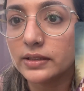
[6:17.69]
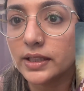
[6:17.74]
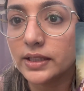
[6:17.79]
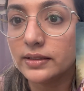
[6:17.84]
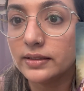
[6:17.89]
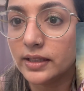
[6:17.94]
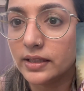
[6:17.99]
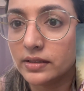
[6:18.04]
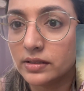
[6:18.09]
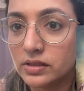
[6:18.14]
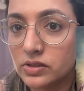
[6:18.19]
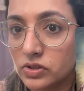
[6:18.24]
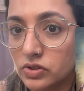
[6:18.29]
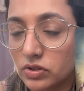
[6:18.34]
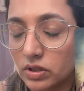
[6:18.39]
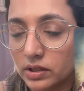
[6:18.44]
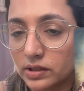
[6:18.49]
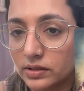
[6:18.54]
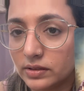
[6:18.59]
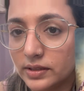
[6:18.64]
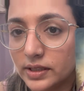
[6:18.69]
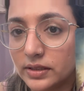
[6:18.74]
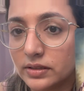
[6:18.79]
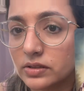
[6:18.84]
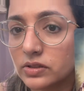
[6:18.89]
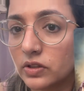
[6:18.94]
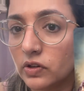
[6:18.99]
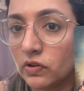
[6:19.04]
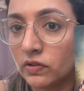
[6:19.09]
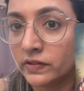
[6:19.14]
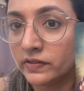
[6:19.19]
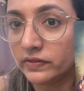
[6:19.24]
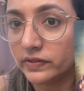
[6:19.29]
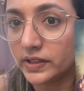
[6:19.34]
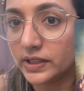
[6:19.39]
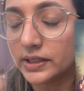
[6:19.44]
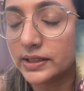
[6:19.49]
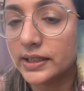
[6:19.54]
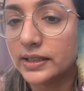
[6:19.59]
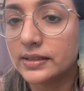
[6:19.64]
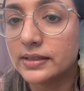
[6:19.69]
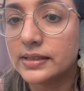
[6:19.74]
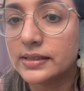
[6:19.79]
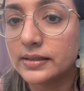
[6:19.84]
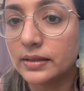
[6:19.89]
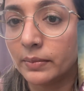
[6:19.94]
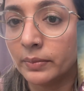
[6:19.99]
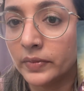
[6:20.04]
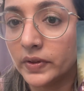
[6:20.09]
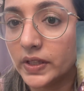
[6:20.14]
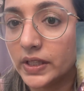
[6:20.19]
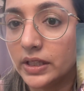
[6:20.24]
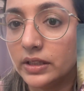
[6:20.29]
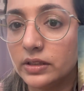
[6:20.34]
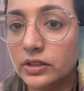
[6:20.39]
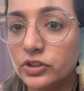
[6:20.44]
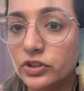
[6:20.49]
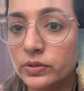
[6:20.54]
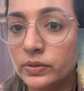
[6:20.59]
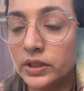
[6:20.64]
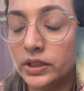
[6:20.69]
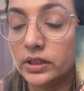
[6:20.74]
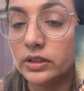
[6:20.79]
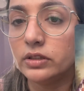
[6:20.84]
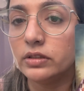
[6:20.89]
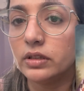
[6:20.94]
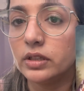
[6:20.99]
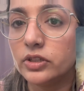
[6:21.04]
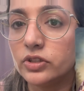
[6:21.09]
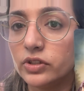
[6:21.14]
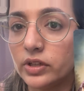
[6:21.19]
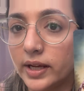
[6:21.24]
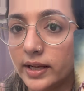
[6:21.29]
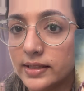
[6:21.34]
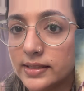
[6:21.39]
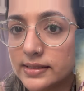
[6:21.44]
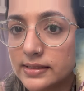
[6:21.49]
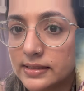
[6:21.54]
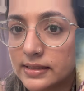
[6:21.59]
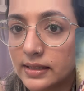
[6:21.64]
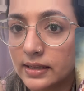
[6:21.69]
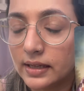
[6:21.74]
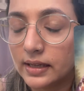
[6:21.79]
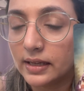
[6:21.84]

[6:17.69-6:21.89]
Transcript: that there is struggle, there is conflict, there is something that you need to address.